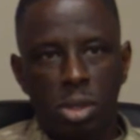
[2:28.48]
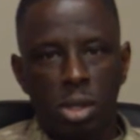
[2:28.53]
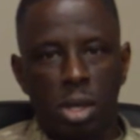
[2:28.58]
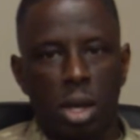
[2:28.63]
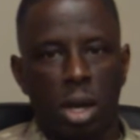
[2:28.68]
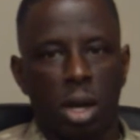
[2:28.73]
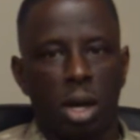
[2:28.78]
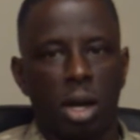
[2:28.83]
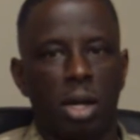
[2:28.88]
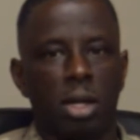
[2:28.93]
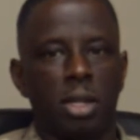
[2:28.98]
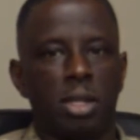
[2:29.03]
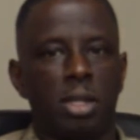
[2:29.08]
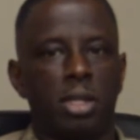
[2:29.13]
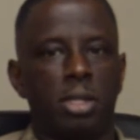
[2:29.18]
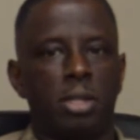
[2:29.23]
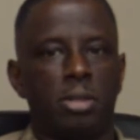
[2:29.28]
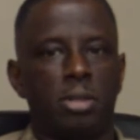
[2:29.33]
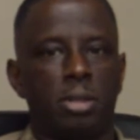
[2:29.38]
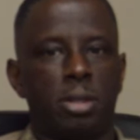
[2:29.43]
Uh,
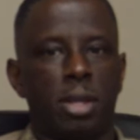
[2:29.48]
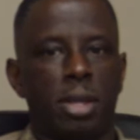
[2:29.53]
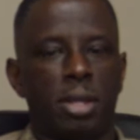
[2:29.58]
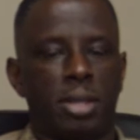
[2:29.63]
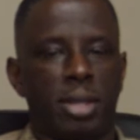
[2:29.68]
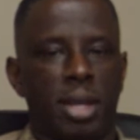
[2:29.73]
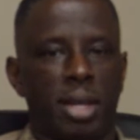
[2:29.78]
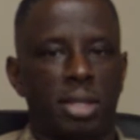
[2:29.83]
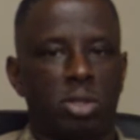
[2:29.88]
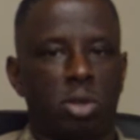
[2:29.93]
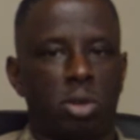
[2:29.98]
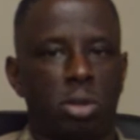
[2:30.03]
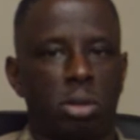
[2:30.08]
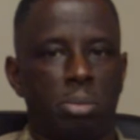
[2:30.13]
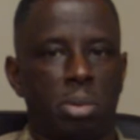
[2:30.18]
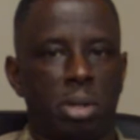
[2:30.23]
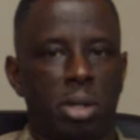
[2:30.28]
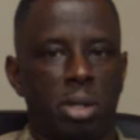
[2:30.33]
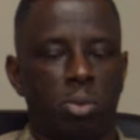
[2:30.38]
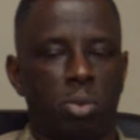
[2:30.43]
it, it, that's going to
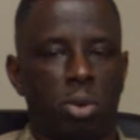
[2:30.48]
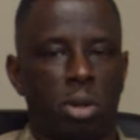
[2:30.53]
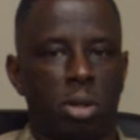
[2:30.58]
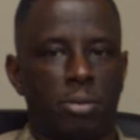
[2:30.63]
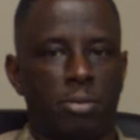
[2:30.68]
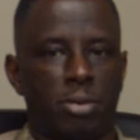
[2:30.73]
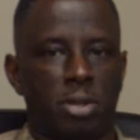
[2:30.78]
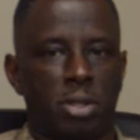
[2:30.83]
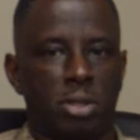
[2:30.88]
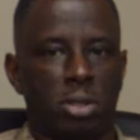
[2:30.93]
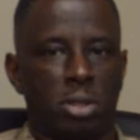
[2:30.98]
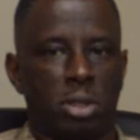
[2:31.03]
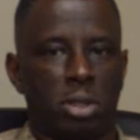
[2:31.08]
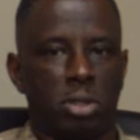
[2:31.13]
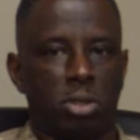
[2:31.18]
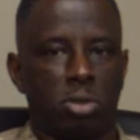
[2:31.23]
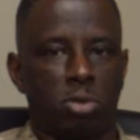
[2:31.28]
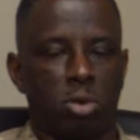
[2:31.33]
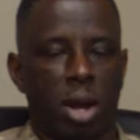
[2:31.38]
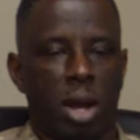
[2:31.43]
be one of his,
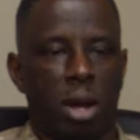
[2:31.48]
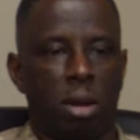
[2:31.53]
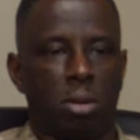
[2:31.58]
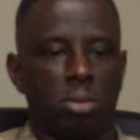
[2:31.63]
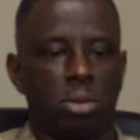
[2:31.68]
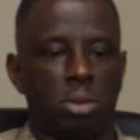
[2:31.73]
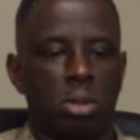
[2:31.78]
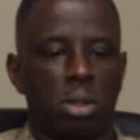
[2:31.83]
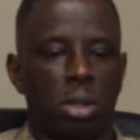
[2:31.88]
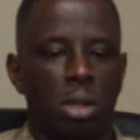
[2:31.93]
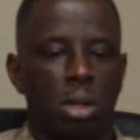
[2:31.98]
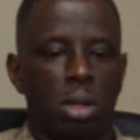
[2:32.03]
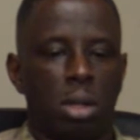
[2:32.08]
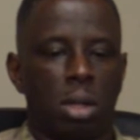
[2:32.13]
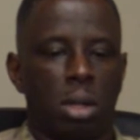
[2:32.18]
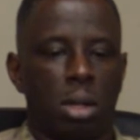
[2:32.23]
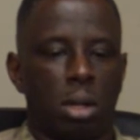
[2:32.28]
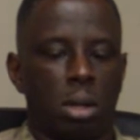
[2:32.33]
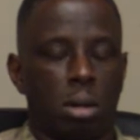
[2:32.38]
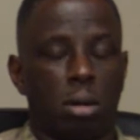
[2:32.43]
his ground
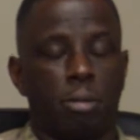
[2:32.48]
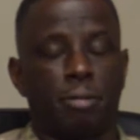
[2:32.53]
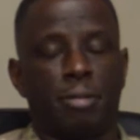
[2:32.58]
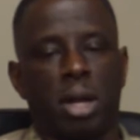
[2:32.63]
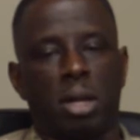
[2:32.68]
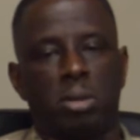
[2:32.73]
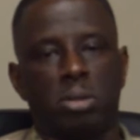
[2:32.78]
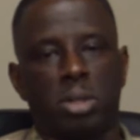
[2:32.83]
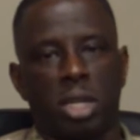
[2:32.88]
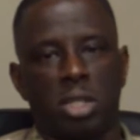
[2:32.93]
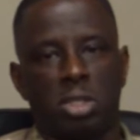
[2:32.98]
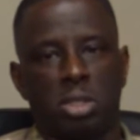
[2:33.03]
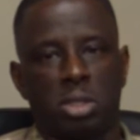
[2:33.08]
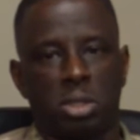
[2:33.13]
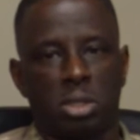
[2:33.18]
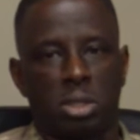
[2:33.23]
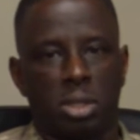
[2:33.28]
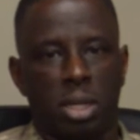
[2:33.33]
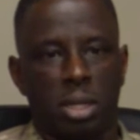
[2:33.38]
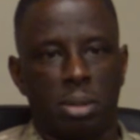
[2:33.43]
uh, or
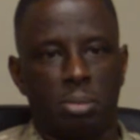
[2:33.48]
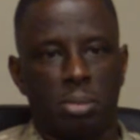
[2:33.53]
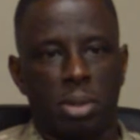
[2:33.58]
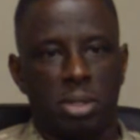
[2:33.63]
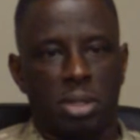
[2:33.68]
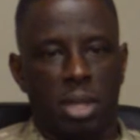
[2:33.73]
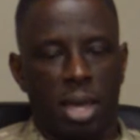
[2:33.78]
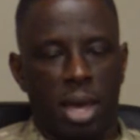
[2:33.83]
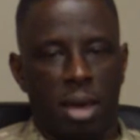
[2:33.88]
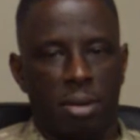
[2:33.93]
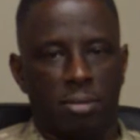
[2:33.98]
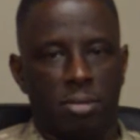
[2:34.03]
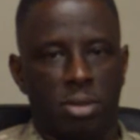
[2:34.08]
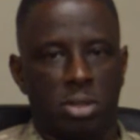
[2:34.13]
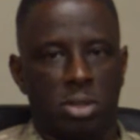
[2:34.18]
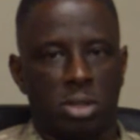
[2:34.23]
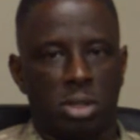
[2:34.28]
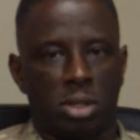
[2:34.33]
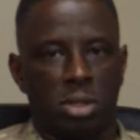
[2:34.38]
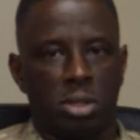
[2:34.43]
foundations that he must have
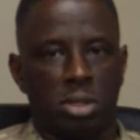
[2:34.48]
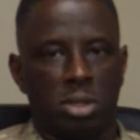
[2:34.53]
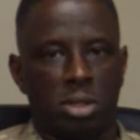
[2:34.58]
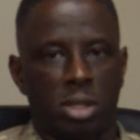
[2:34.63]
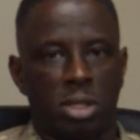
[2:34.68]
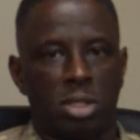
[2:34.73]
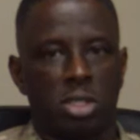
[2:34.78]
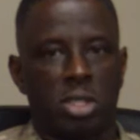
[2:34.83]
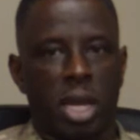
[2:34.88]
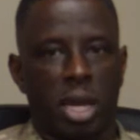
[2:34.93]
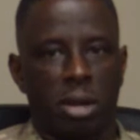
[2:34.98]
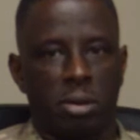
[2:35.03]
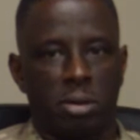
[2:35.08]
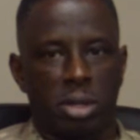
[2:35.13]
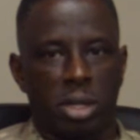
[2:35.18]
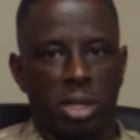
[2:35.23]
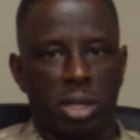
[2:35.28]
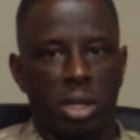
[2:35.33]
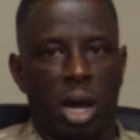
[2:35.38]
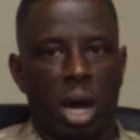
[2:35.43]
is, is
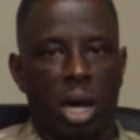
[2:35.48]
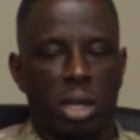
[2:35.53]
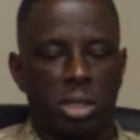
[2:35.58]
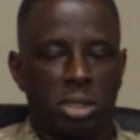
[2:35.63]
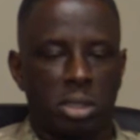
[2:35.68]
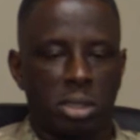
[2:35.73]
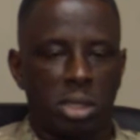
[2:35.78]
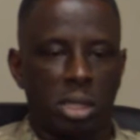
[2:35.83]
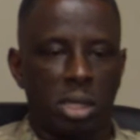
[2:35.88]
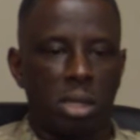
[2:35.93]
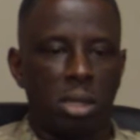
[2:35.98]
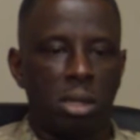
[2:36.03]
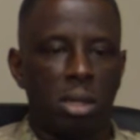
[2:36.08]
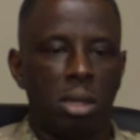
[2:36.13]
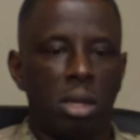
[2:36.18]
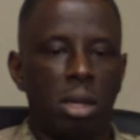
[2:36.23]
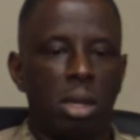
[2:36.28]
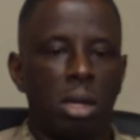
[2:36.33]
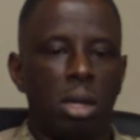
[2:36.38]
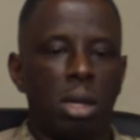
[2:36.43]
integrity, honesty.
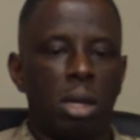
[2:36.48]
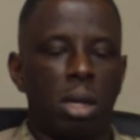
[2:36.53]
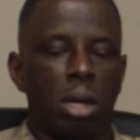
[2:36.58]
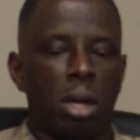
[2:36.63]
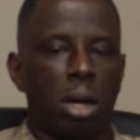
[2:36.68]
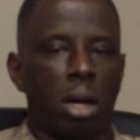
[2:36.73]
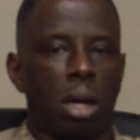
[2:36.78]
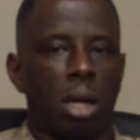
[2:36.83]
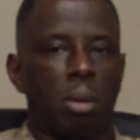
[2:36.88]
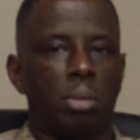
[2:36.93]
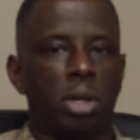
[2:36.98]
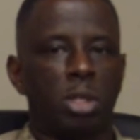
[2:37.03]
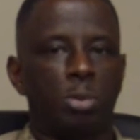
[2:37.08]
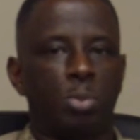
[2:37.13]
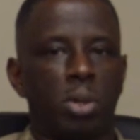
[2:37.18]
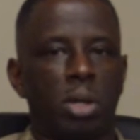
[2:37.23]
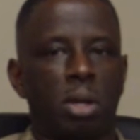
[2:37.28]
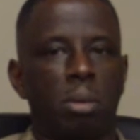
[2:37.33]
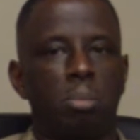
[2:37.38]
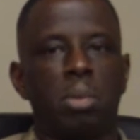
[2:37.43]
it uh, must
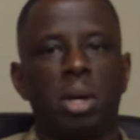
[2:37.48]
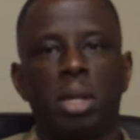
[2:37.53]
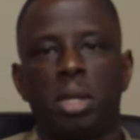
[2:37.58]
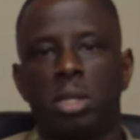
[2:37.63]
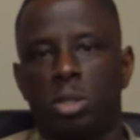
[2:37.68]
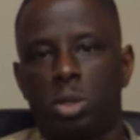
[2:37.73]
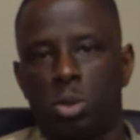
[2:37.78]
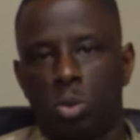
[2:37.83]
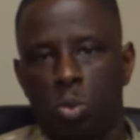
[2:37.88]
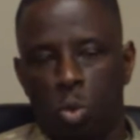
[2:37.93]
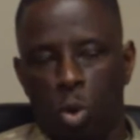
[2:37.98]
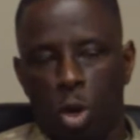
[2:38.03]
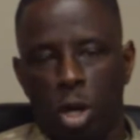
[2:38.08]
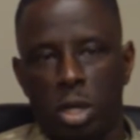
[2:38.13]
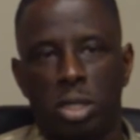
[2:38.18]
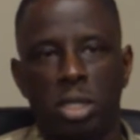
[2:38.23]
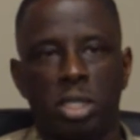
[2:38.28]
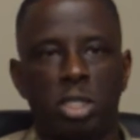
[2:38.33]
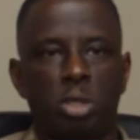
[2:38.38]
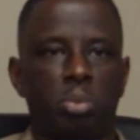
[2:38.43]
be committed to what
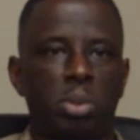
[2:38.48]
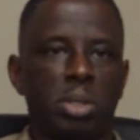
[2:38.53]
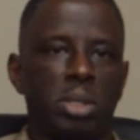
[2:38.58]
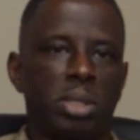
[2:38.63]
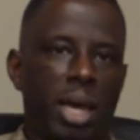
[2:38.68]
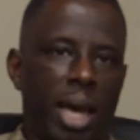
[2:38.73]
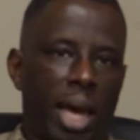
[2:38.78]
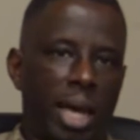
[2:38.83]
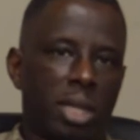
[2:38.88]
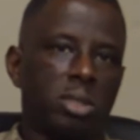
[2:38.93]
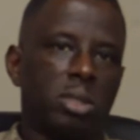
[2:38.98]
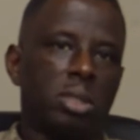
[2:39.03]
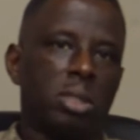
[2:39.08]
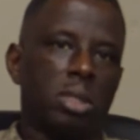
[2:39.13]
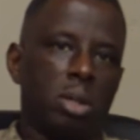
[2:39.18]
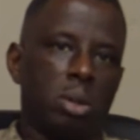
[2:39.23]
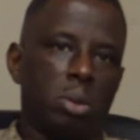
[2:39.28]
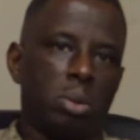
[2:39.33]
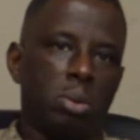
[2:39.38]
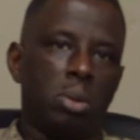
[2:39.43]
he's been tasked to
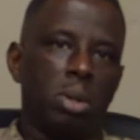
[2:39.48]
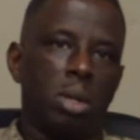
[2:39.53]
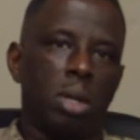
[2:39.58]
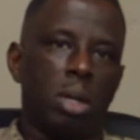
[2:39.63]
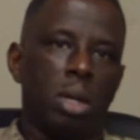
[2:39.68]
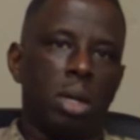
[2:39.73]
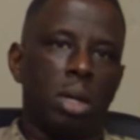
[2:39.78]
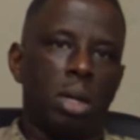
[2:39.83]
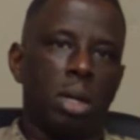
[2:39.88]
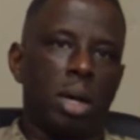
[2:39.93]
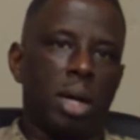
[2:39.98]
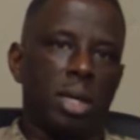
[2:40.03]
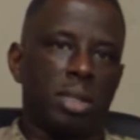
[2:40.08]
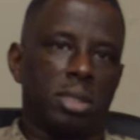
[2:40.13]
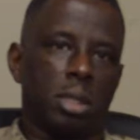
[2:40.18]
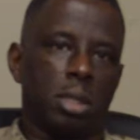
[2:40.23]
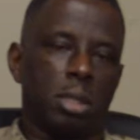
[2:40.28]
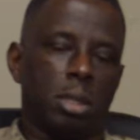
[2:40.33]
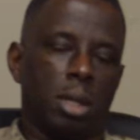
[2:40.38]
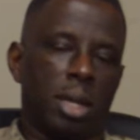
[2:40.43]
do
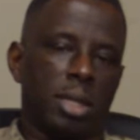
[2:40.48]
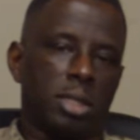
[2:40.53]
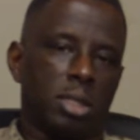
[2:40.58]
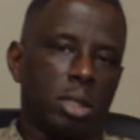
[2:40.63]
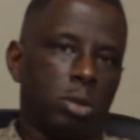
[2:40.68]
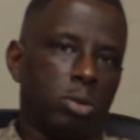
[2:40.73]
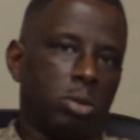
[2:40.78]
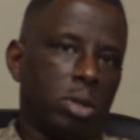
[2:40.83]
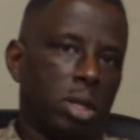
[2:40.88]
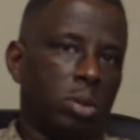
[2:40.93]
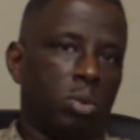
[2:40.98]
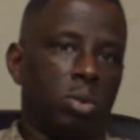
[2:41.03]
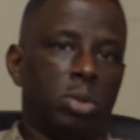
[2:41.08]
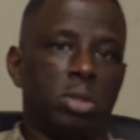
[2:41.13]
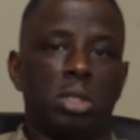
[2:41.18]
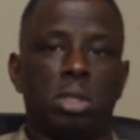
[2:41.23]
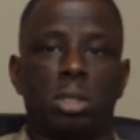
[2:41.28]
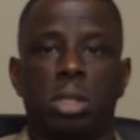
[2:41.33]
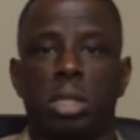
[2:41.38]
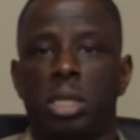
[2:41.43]
as, a, as a lieutenant,
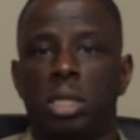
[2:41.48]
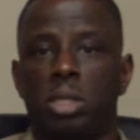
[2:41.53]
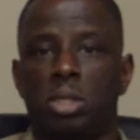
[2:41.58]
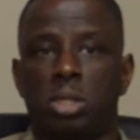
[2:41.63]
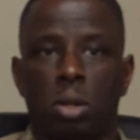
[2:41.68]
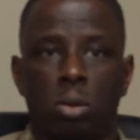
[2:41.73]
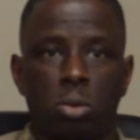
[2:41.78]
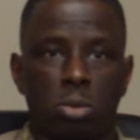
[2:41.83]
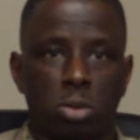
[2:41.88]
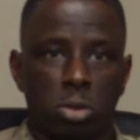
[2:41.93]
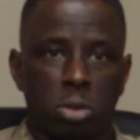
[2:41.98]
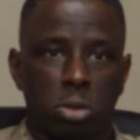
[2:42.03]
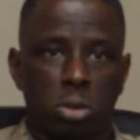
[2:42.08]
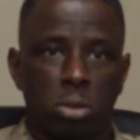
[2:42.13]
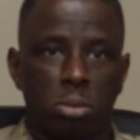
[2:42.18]
which is lead soldiers.